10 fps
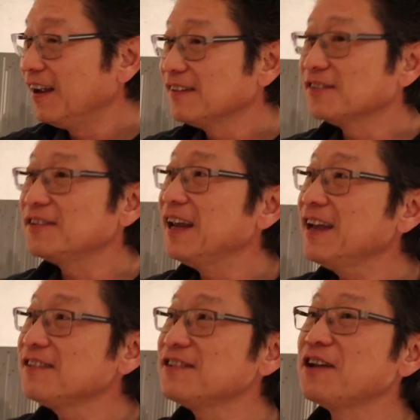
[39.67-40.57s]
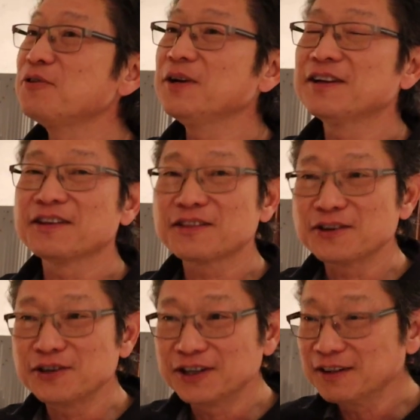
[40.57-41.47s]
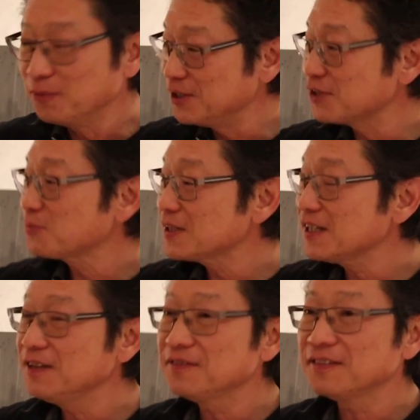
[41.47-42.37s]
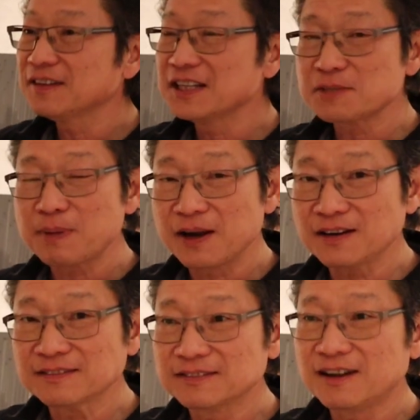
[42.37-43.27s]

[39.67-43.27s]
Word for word: So today is January the 3rd. We just received this pair.